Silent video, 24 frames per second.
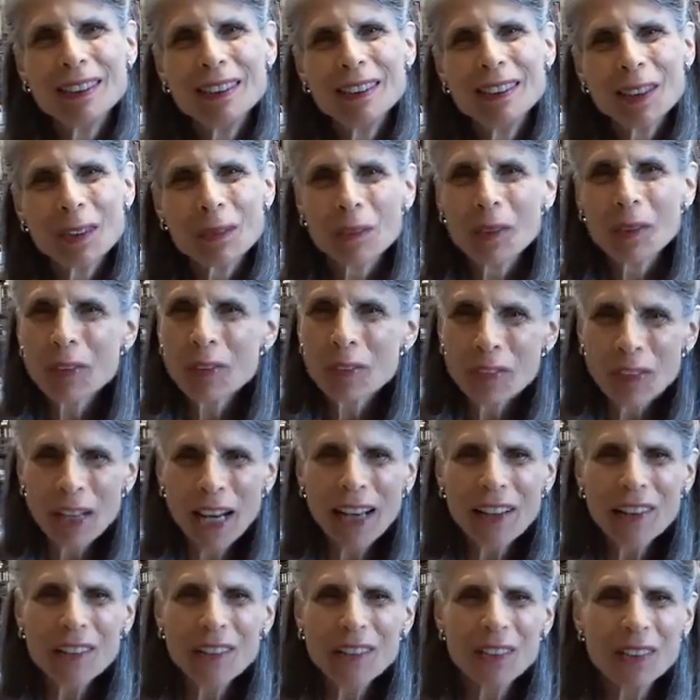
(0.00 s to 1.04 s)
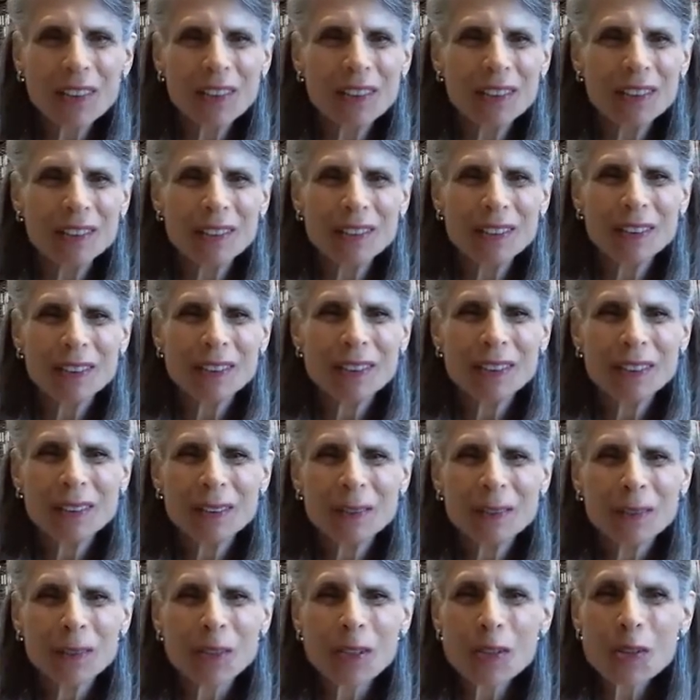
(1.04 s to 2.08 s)
to refresh,
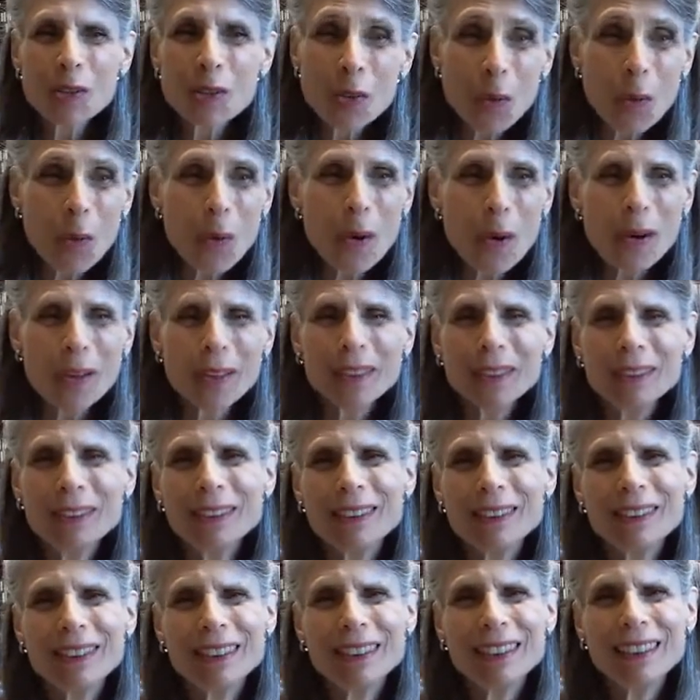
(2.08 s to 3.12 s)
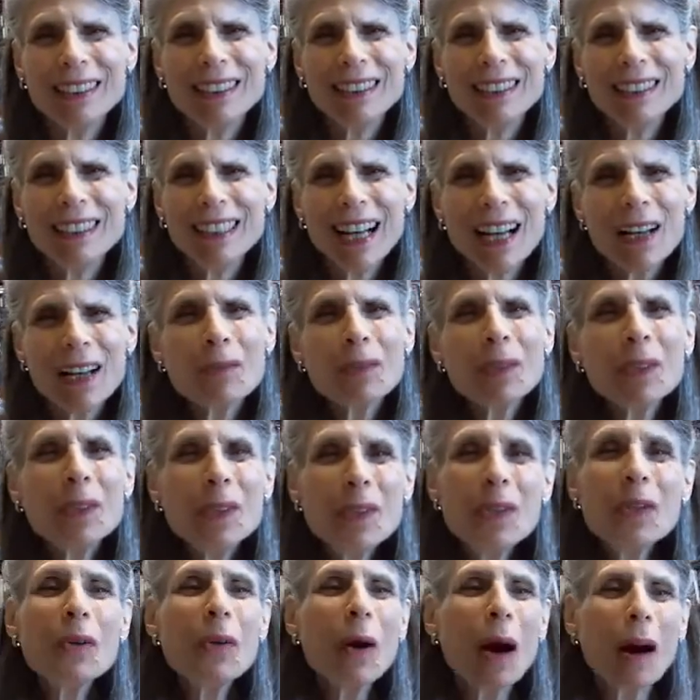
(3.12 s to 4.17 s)
restore, and
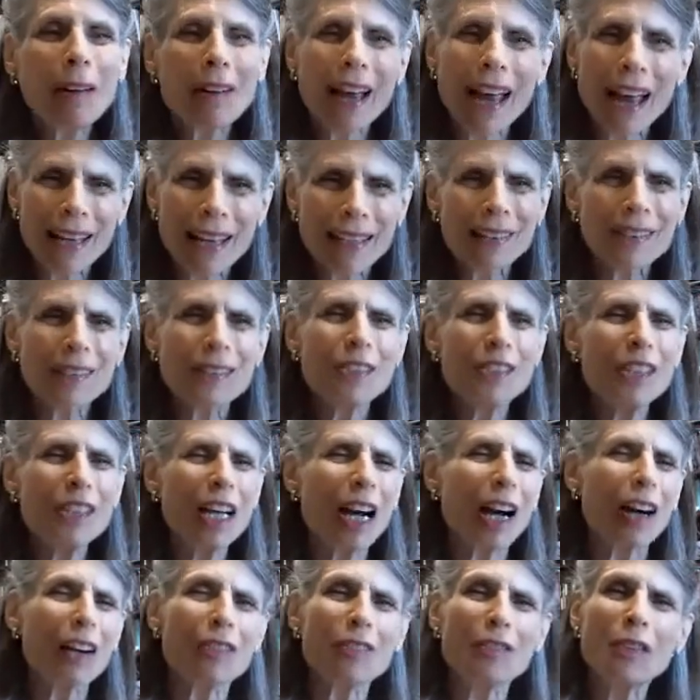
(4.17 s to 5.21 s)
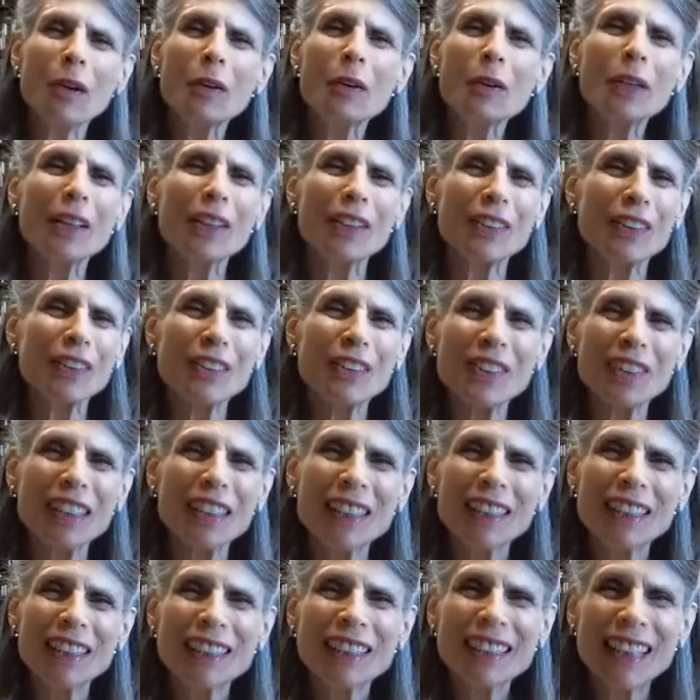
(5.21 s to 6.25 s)
renew our energy, our focus,
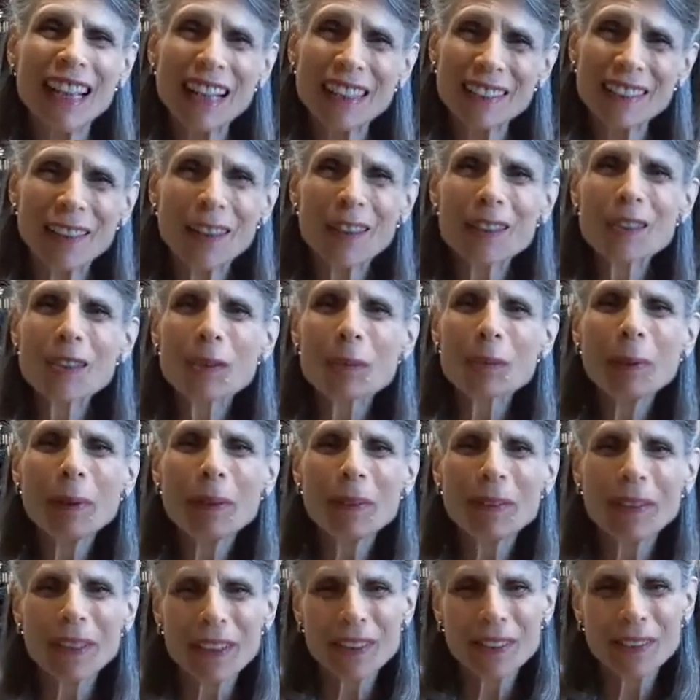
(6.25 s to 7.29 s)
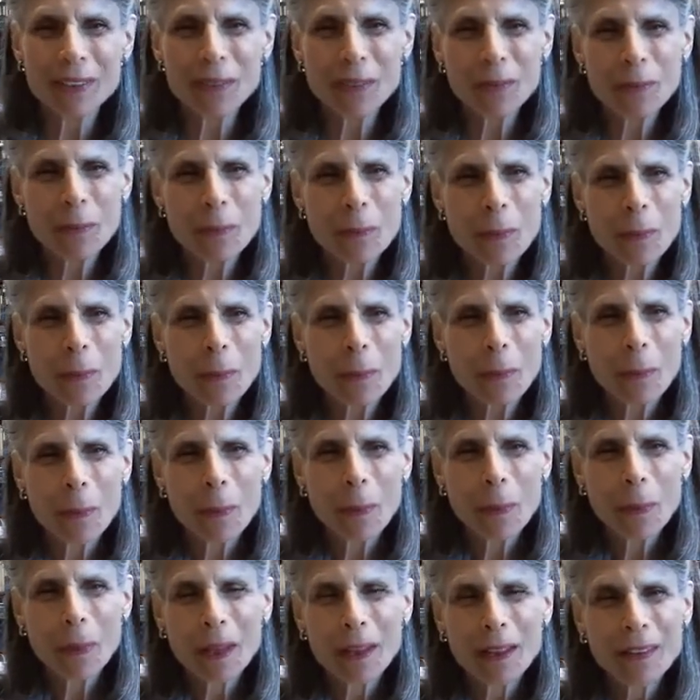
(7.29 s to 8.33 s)
and our spirits.
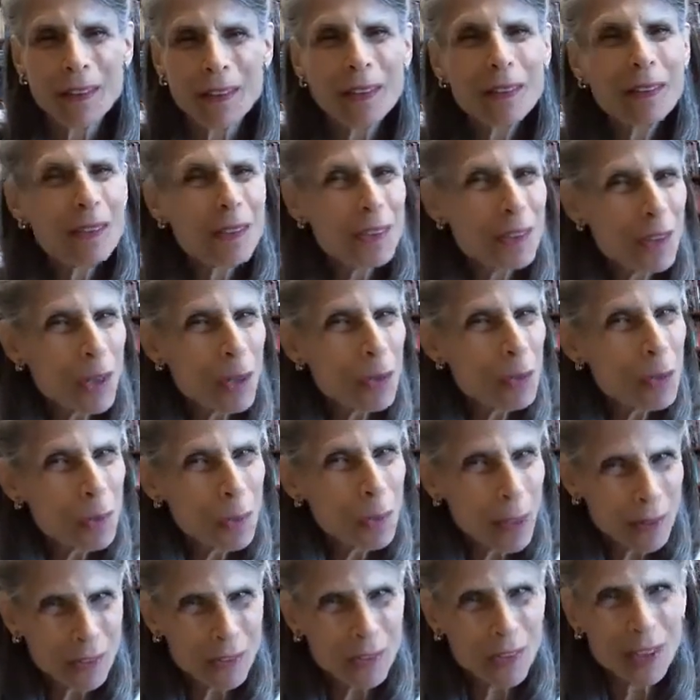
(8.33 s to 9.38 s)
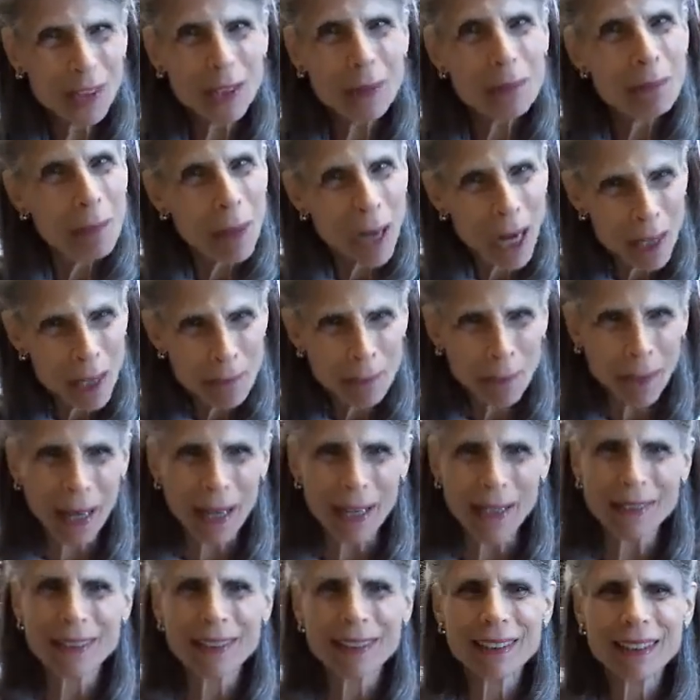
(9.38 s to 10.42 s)
There is no question in my
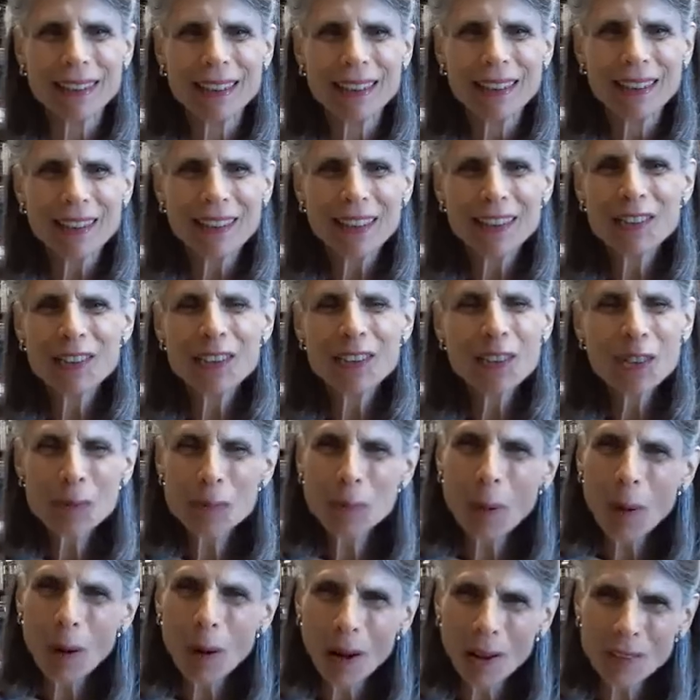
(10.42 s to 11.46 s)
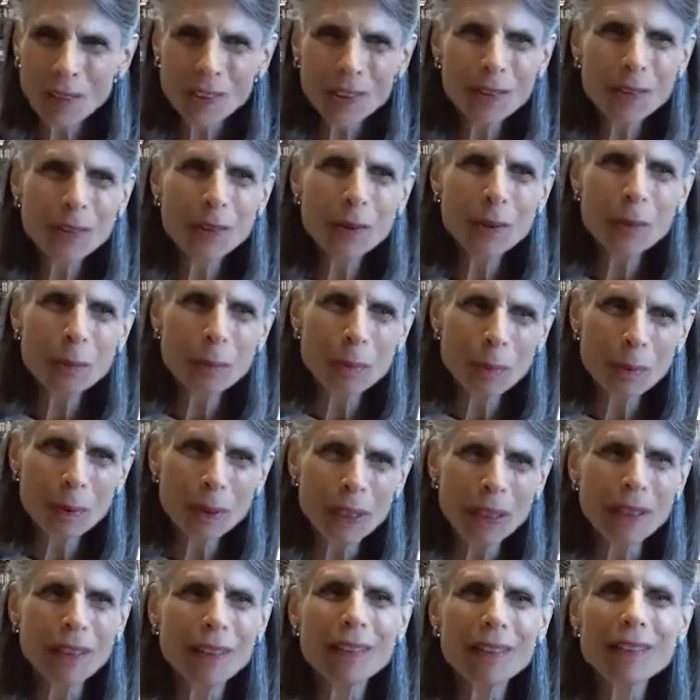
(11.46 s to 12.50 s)
mind that just pausing to
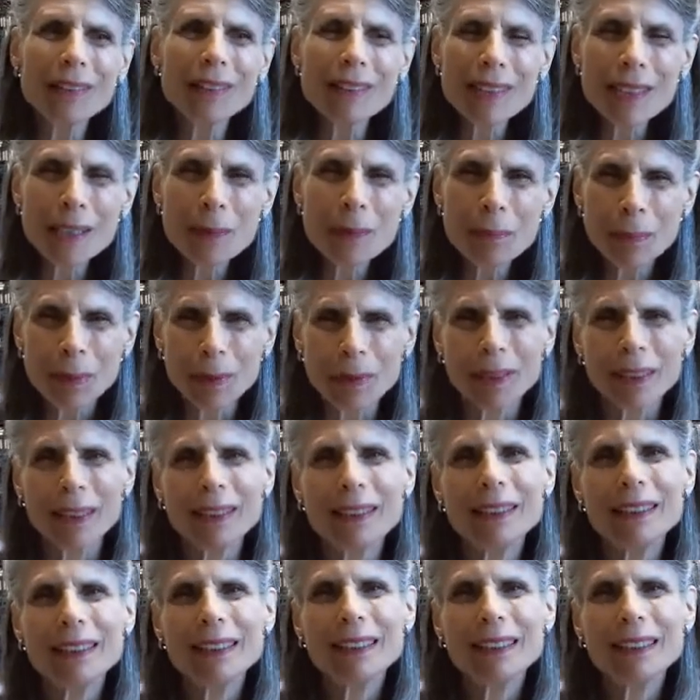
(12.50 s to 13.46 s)
breathe deeply